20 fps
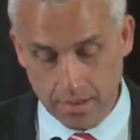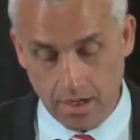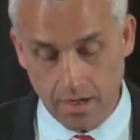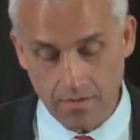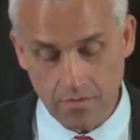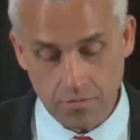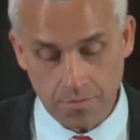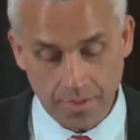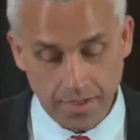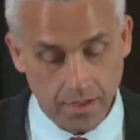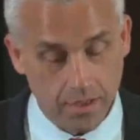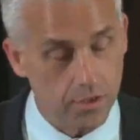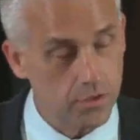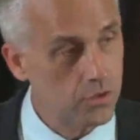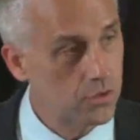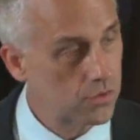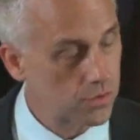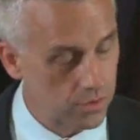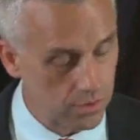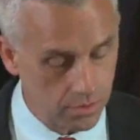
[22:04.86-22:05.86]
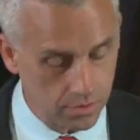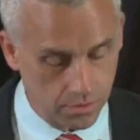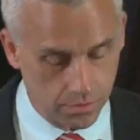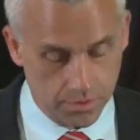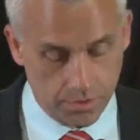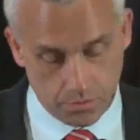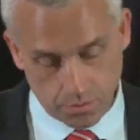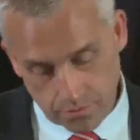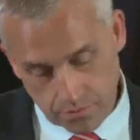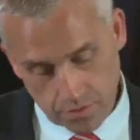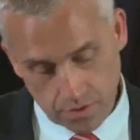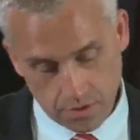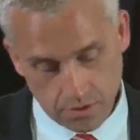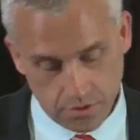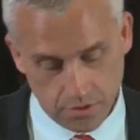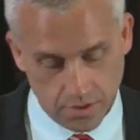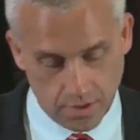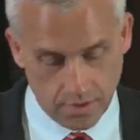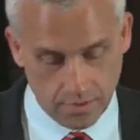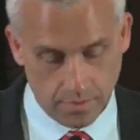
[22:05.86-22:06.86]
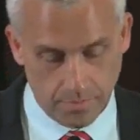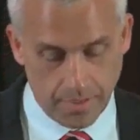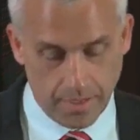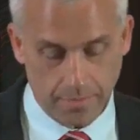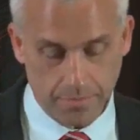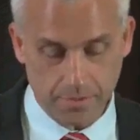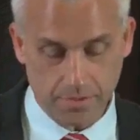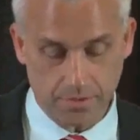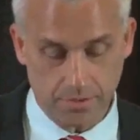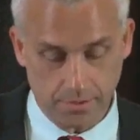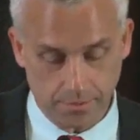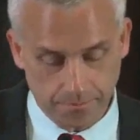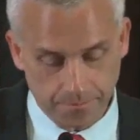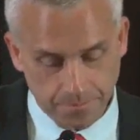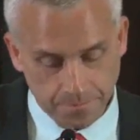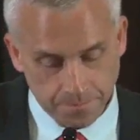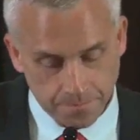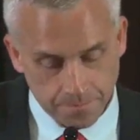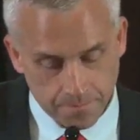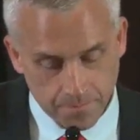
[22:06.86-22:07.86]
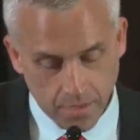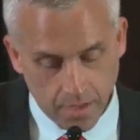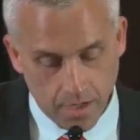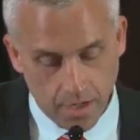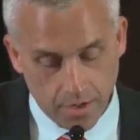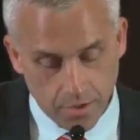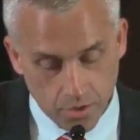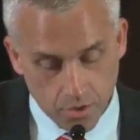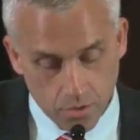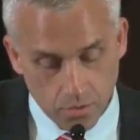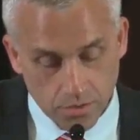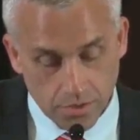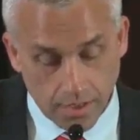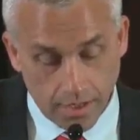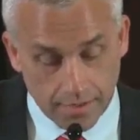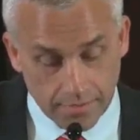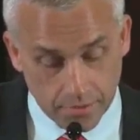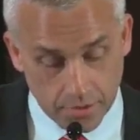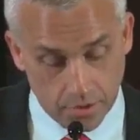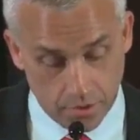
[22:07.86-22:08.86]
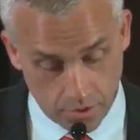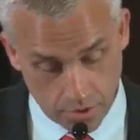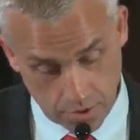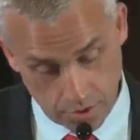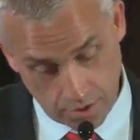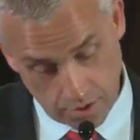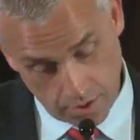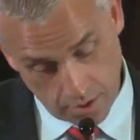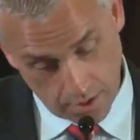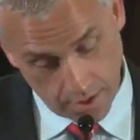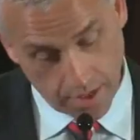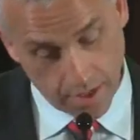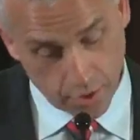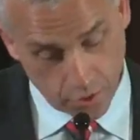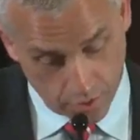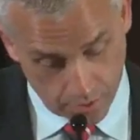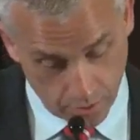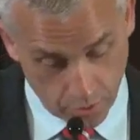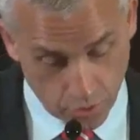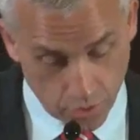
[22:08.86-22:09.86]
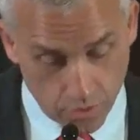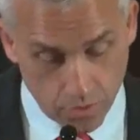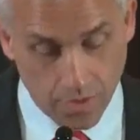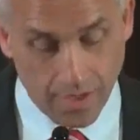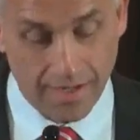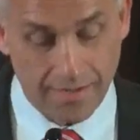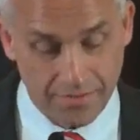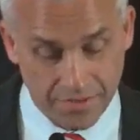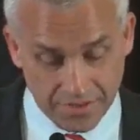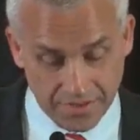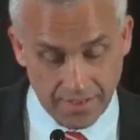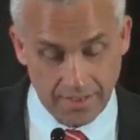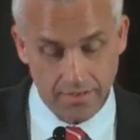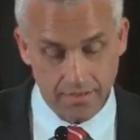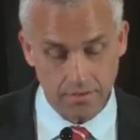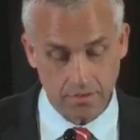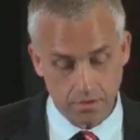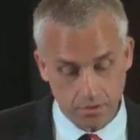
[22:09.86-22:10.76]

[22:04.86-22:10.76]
of me is true. He's referring to John the Baptist here. And you, and uh, you have sent